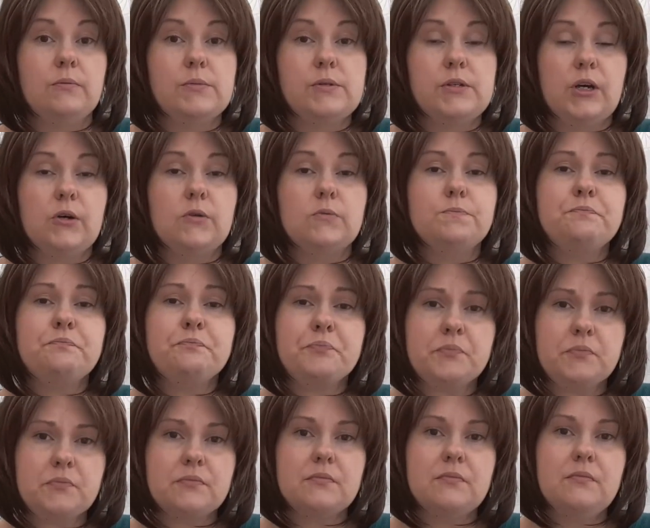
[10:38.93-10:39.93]
So
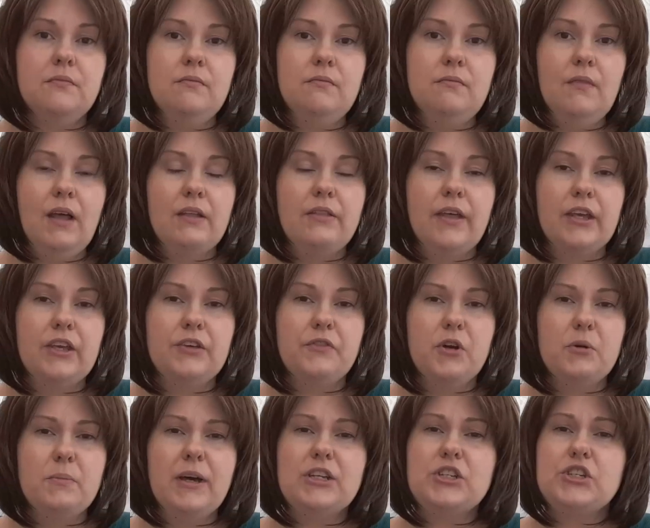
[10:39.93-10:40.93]
thank you very
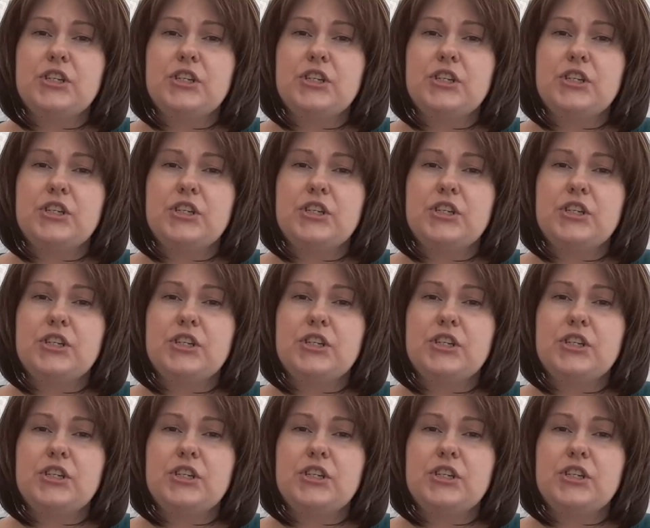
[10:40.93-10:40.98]
much.